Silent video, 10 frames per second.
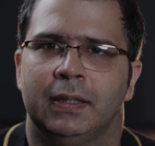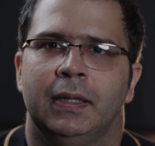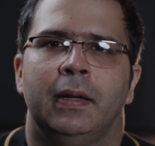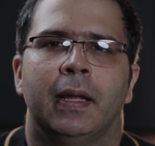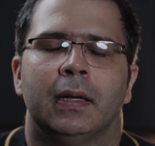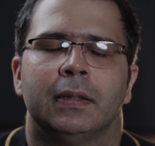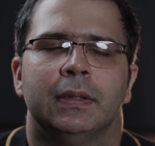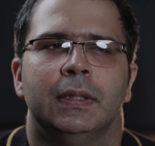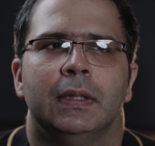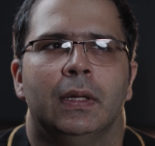in India?
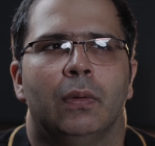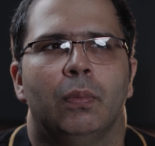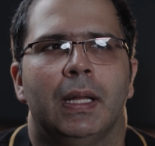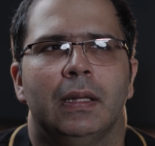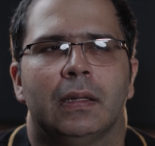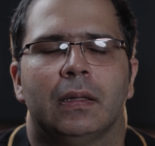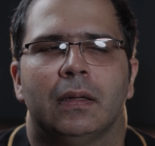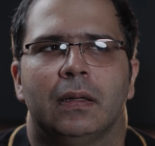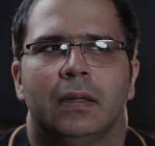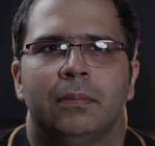Well,
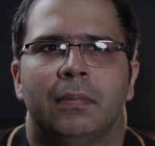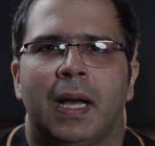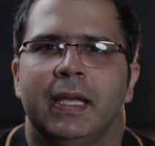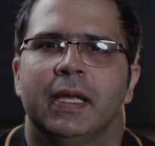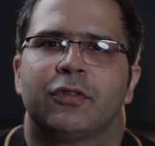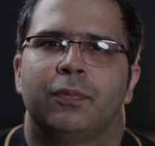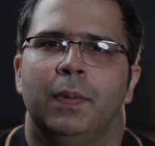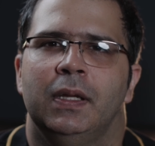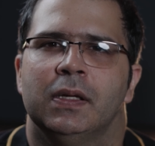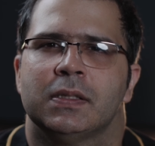my
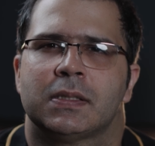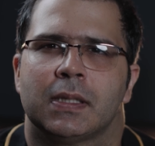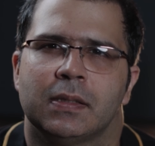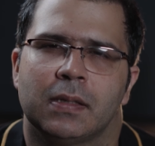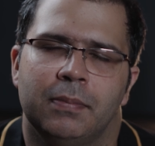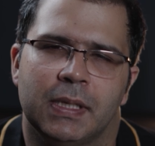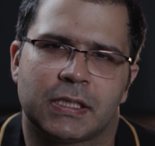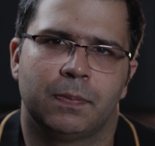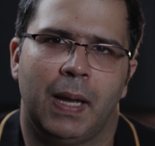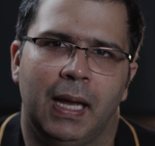experience is a
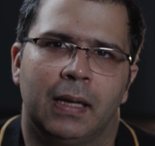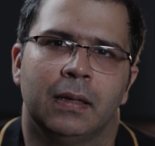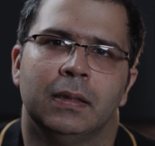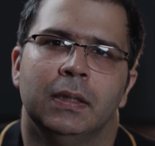mixed bag.